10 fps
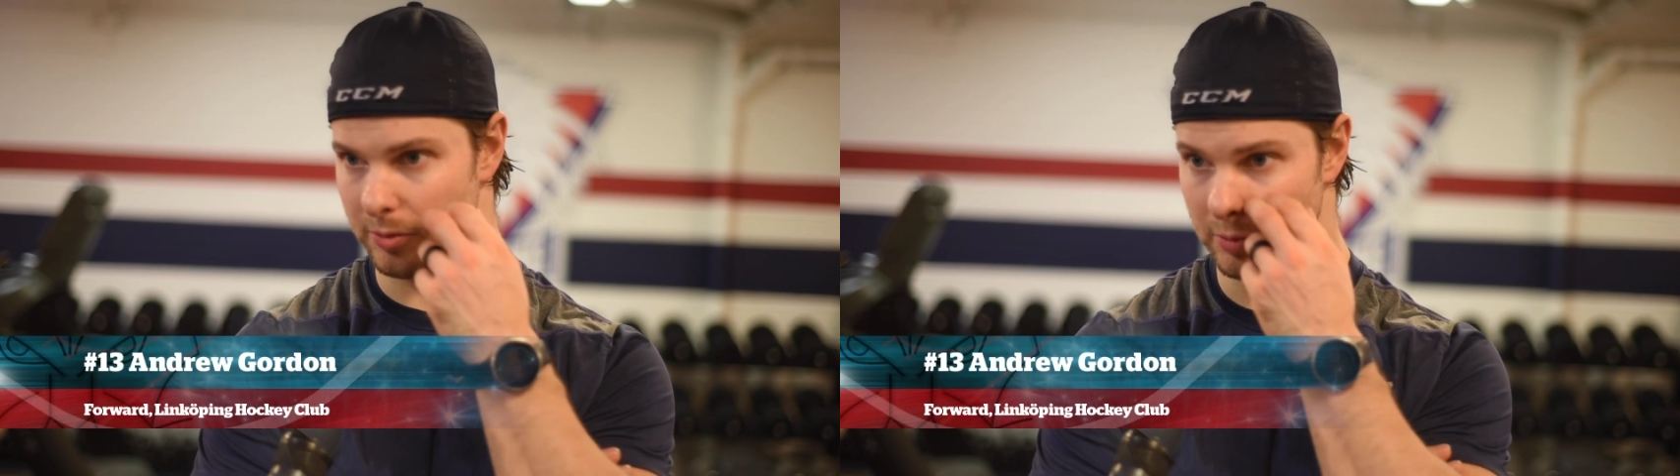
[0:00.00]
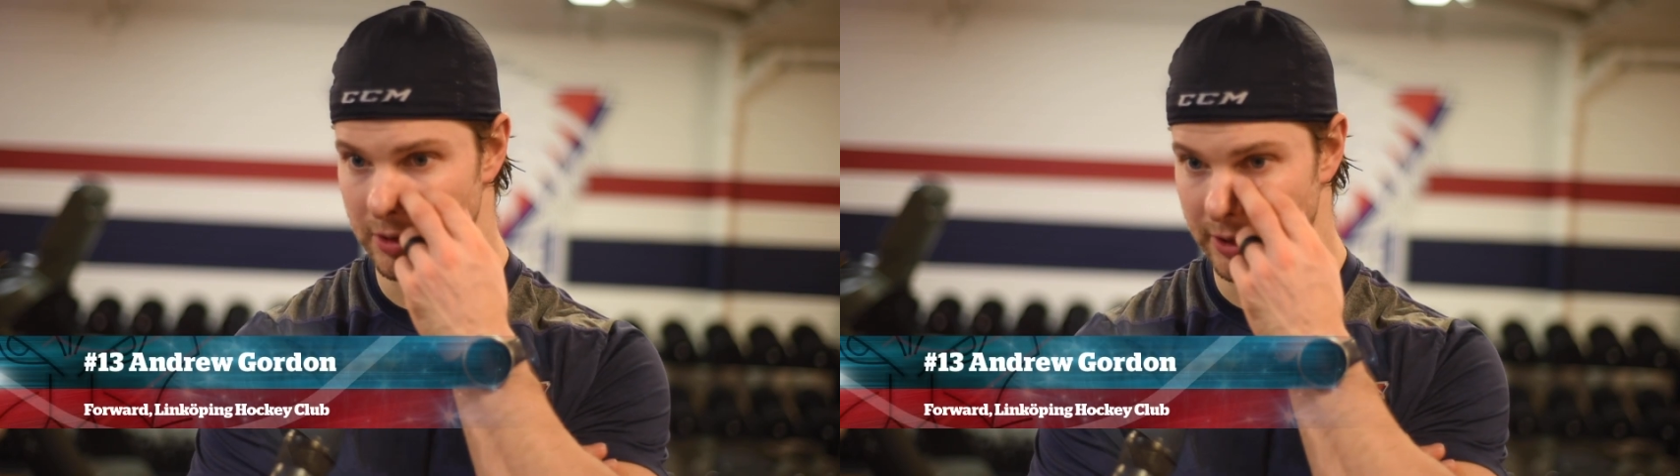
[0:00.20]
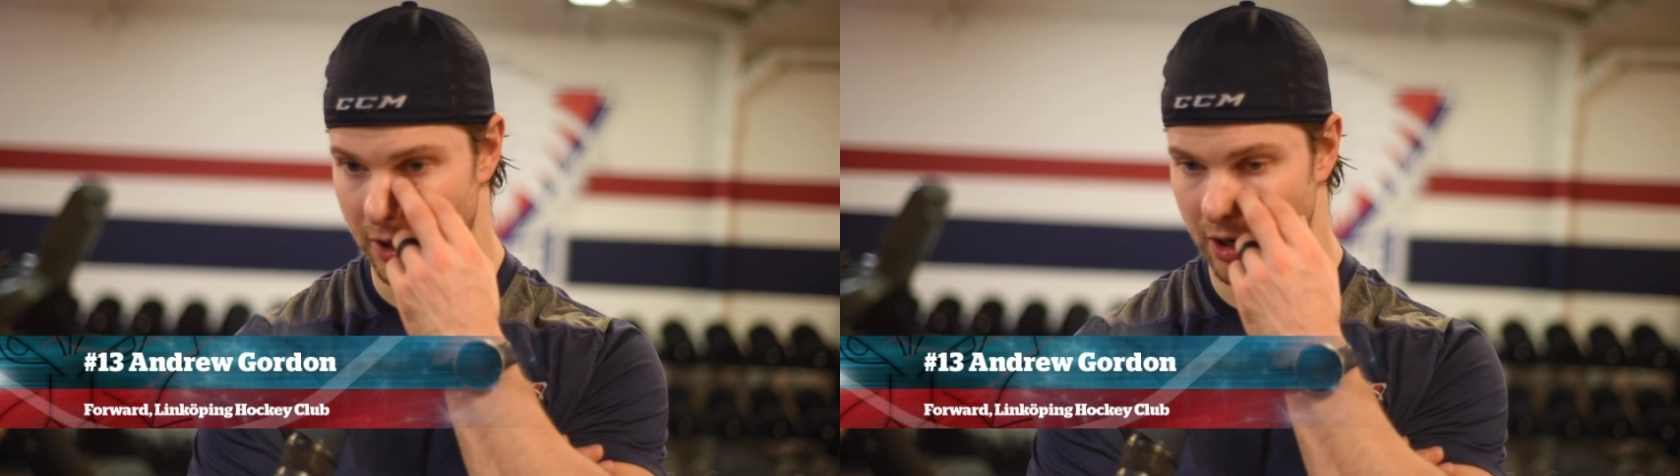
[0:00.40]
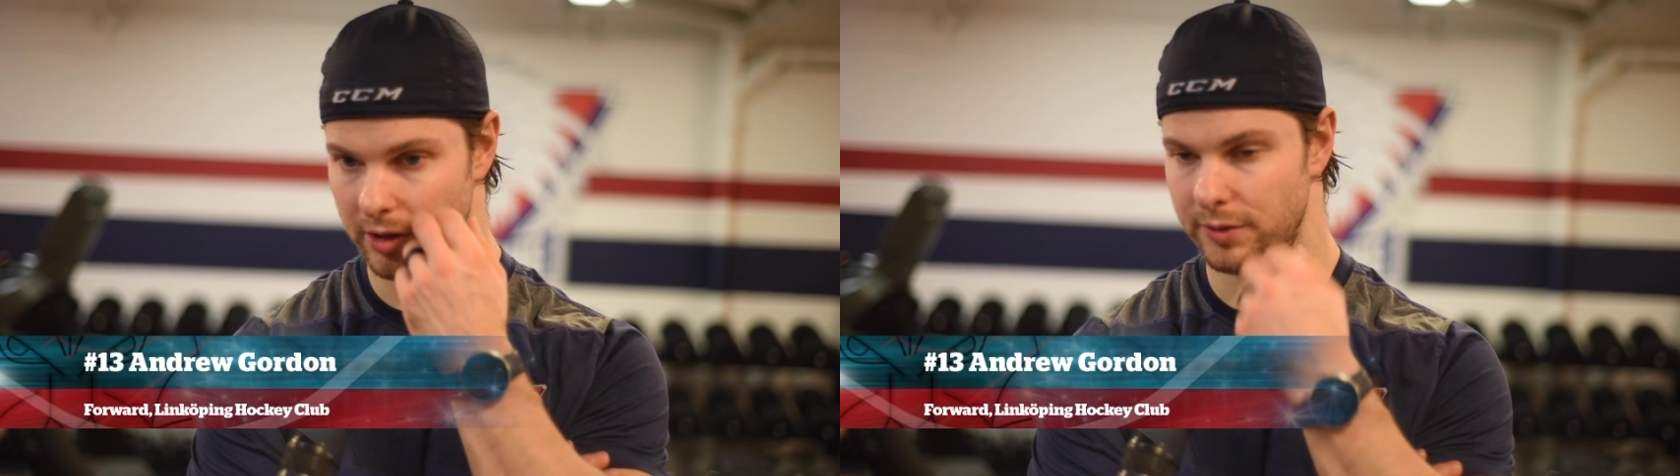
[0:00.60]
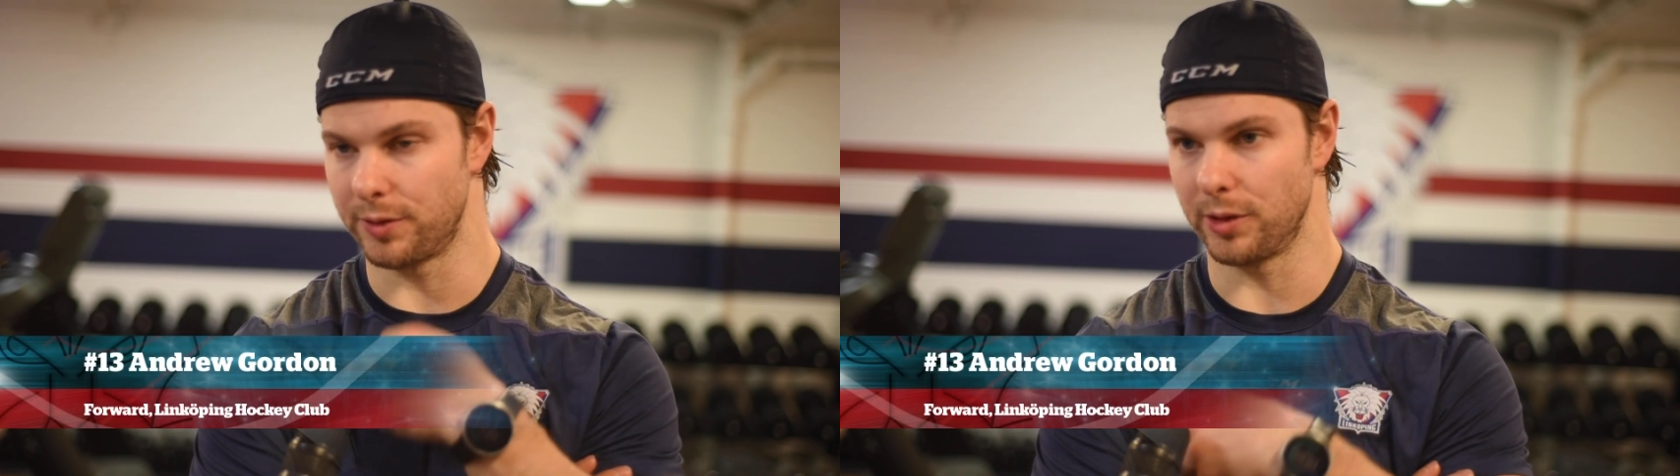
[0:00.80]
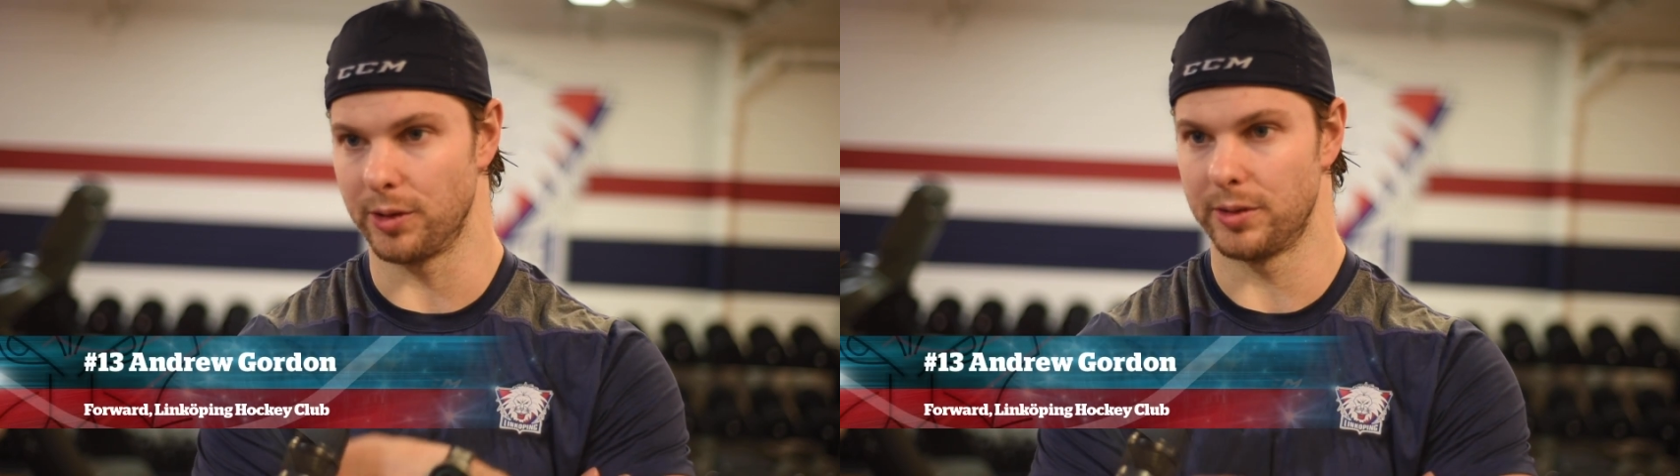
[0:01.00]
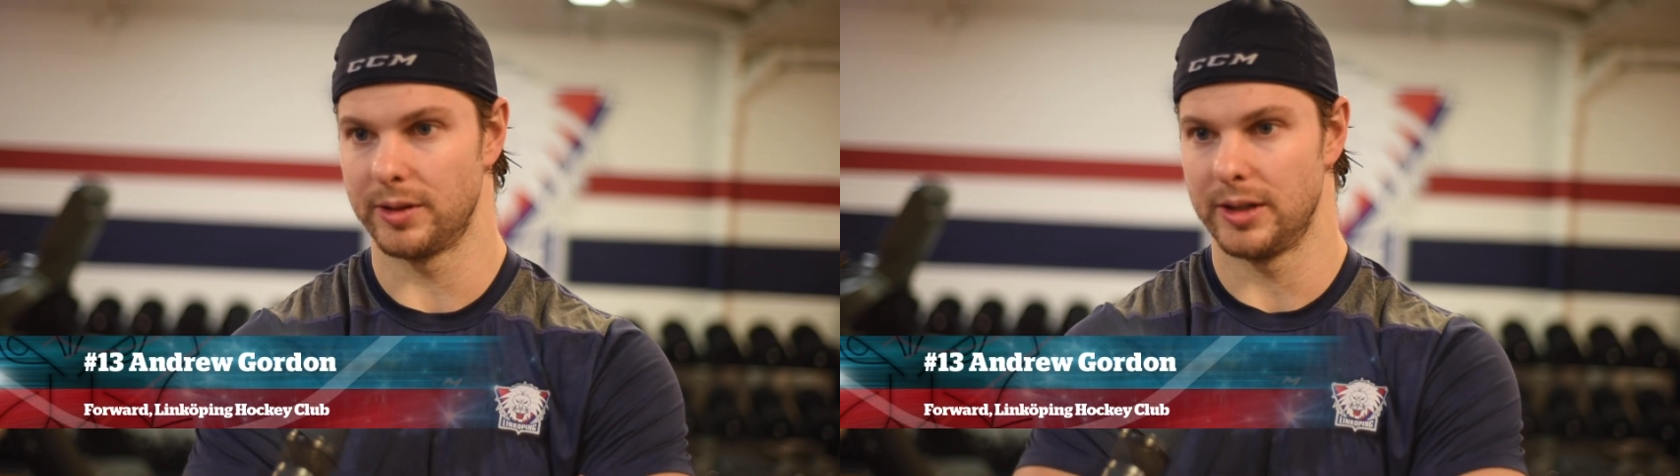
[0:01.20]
really hard for,